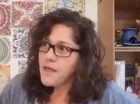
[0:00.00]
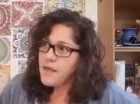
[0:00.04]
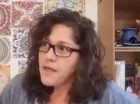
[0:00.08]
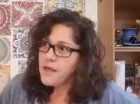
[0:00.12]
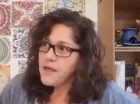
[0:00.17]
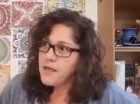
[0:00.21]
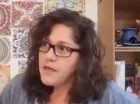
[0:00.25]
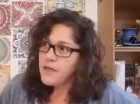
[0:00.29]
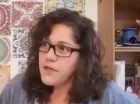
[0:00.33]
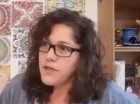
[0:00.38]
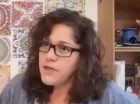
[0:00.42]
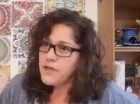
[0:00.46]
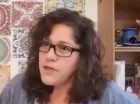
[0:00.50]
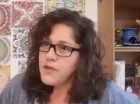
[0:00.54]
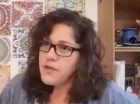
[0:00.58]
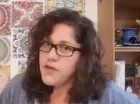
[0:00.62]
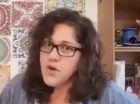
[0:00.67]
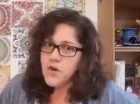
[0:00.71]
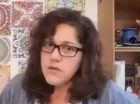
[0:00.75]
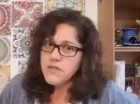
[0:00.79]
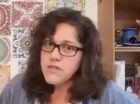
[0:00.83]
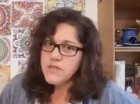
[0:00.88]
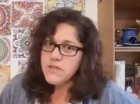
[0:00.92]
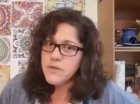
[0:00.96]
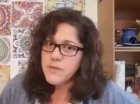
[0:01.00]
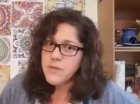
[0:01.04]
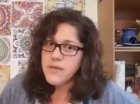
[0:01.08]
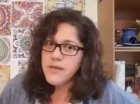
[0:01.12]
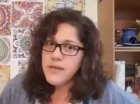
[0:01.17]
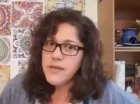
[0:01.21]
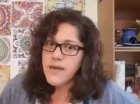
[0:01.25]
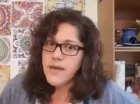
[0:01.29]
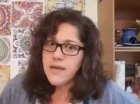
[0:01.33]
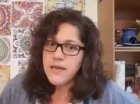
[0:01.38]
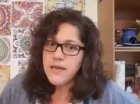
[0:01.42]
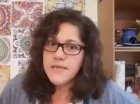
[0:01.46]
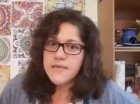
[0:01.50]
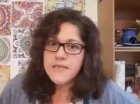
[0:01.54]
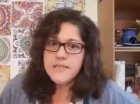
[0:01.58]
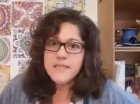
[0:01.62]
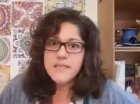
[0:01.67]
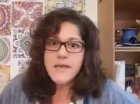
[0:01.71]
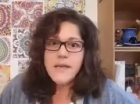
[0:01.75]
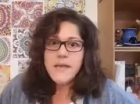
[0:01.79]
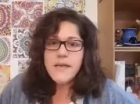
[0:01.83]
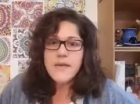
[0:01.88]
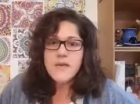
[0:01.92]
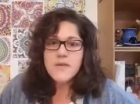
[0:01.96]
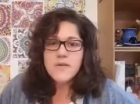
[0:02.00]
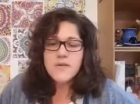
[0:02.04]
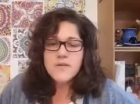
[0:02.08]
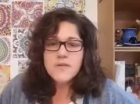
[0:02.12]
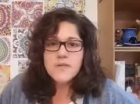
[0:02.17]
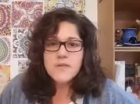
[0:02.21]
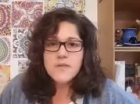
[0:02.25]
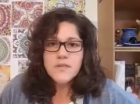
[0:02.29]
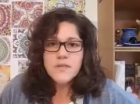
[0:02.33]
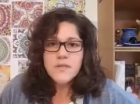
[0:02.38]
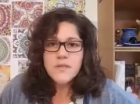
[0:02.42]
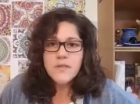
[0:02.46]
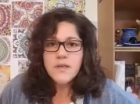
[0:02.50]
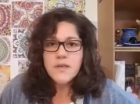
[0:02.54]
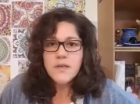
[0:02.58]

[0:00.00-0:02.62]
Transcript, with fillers: you know, knocks the wind out of your sails,